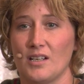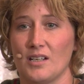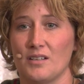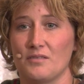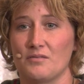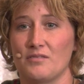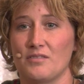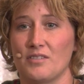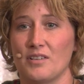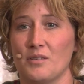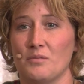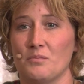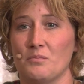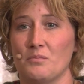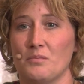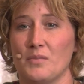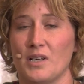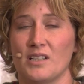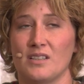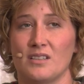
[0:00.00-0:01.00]
and
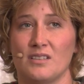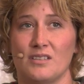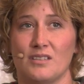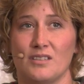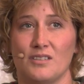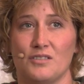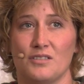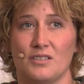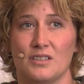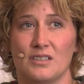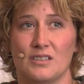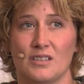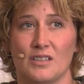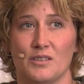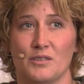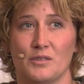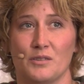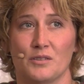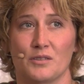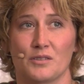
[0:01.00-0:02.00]
from my indigenous
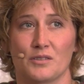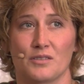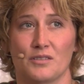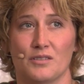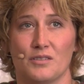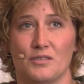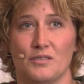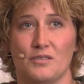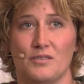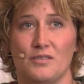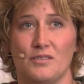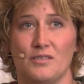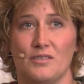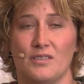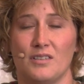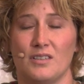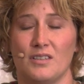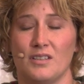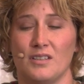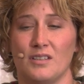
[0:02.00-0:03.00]
elders,
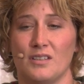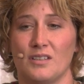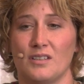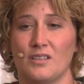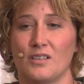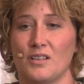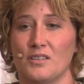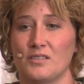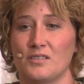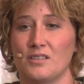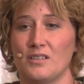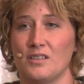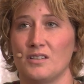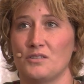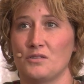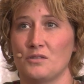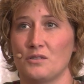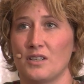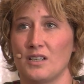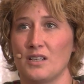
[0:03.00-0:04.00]
the
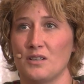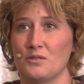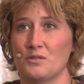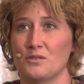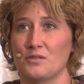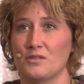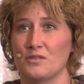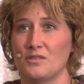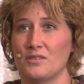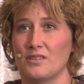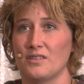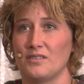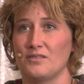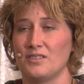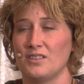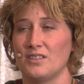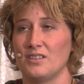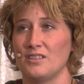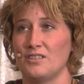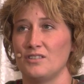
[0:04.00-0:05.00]
Continental Council
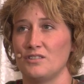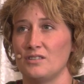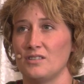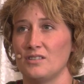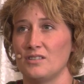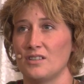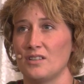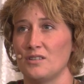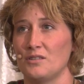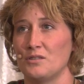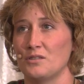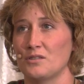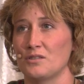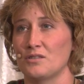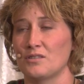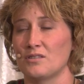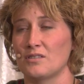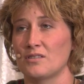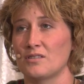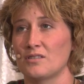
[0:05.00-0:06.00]
of Indigenous
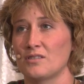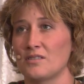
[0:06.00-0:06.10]
Elders.